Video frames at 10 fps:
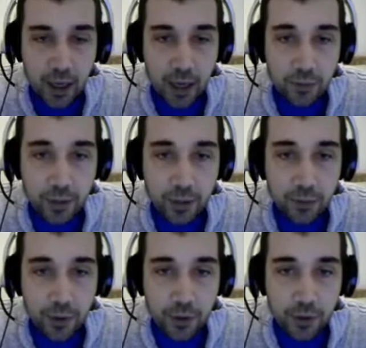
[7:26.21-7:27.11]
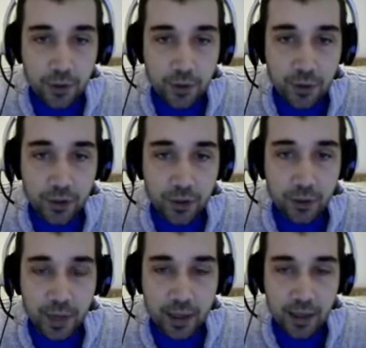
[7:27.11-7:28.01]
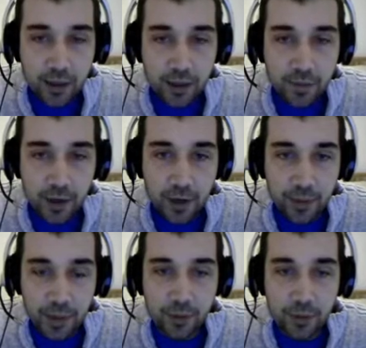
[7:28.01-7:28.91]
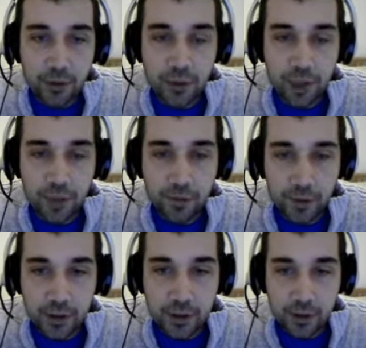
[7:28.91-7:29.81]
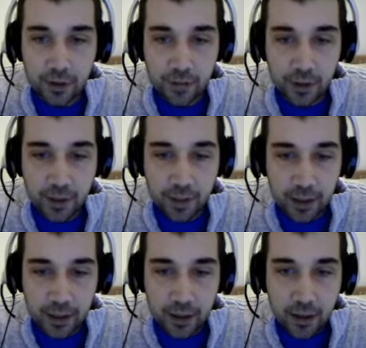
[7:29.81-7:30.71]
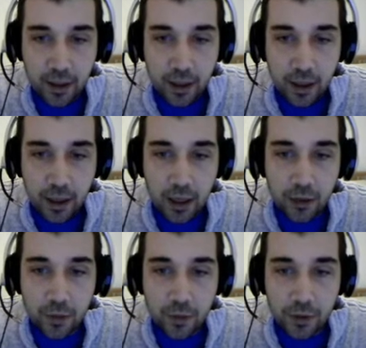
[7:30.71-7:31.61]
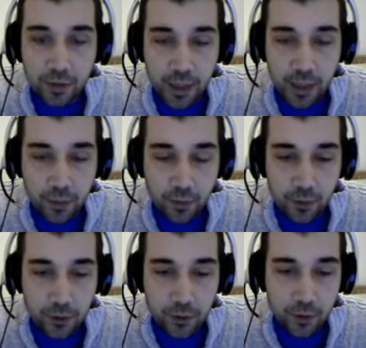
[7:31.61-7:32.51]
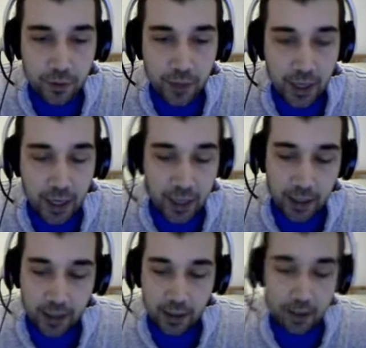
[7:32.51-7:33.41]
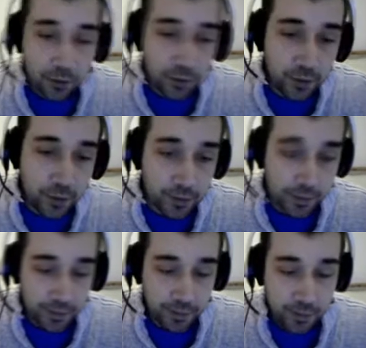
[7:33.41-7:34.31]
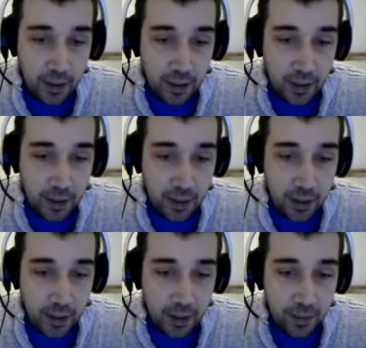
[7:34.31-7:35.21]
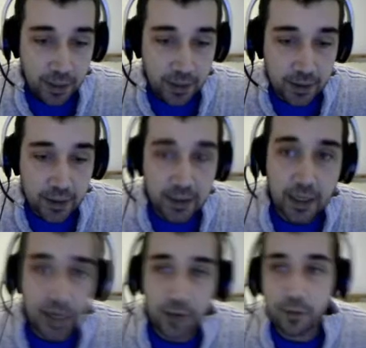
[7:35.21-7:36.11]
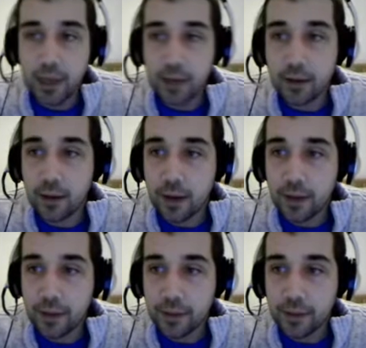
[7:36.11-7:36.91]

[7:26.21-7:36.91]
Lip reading: the reason was because once you make an unfired bucket, once you make a furnace and an unfired bucket, you want to make what's called a crucible, because this is how you make lava.